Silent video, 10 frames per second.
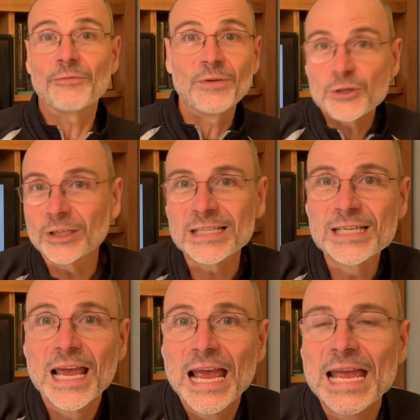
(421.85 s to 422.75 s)
efficient.
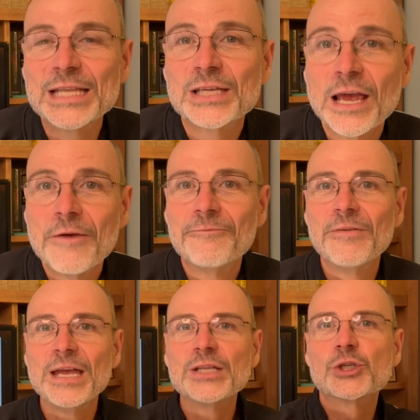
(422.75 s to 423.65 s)

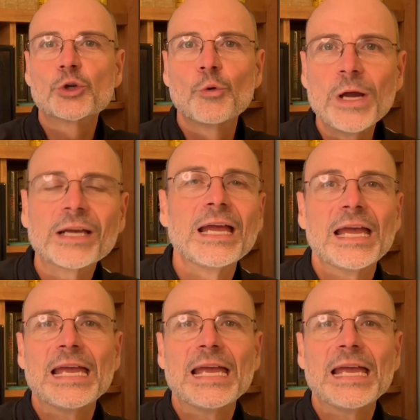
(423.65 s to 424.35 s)
It's quick.